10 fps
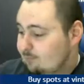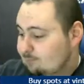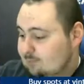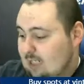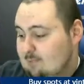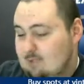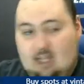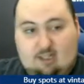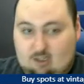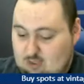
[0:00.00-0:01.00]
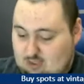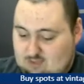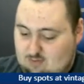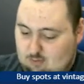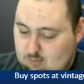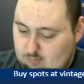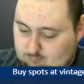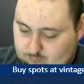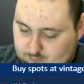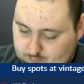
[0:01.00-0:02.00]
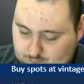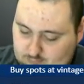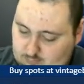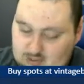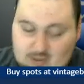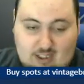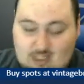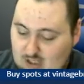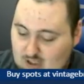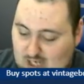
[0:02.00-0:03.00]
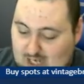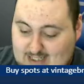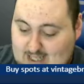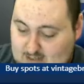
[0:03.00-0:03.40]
I'm not going to. I can't